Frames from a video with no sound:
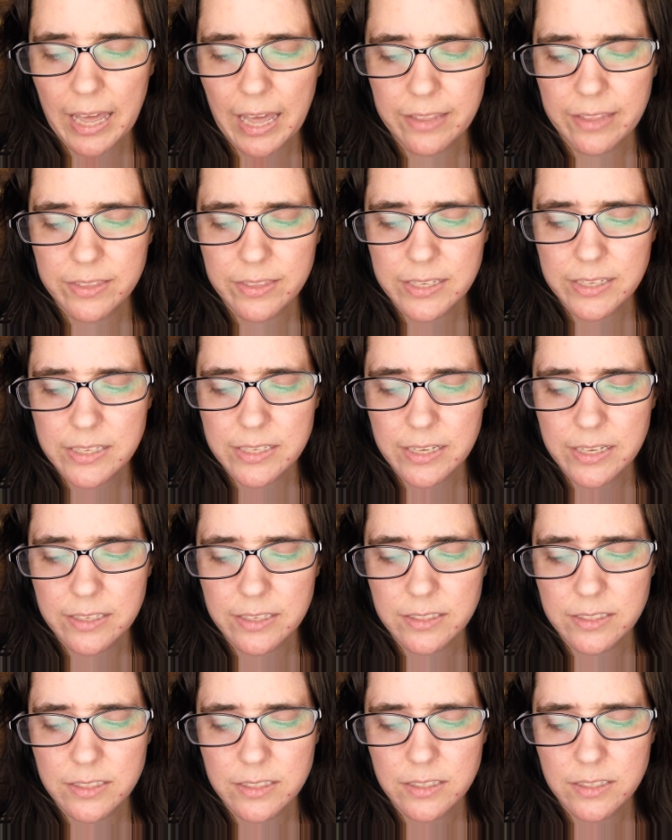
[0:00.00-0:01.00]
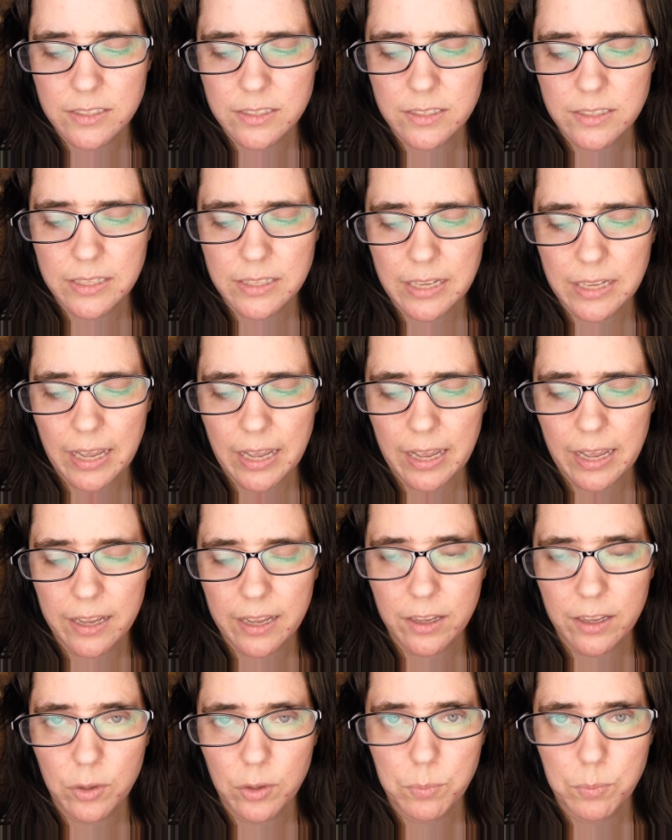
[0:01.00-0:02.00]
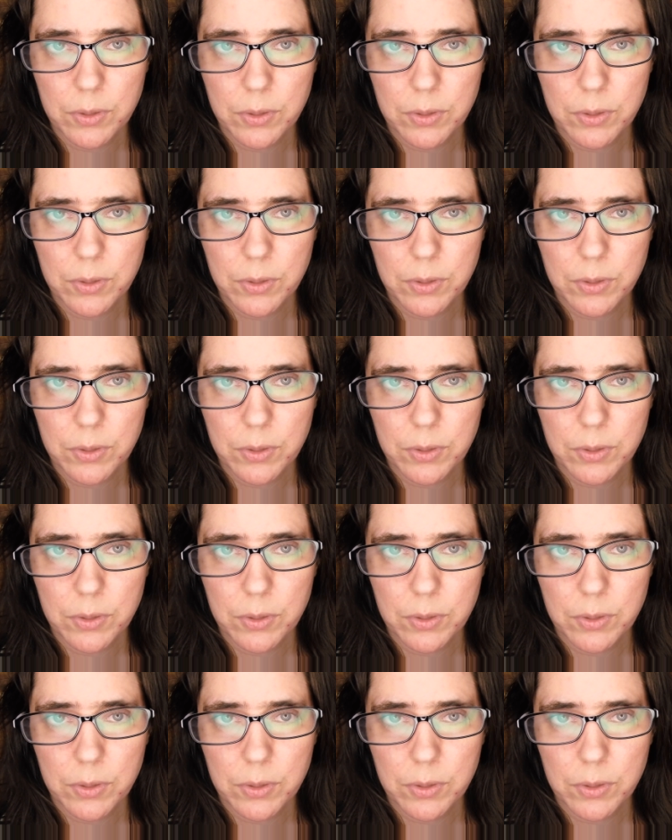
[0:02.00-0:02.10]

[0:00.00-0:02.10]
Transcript: Add the yeast to the egg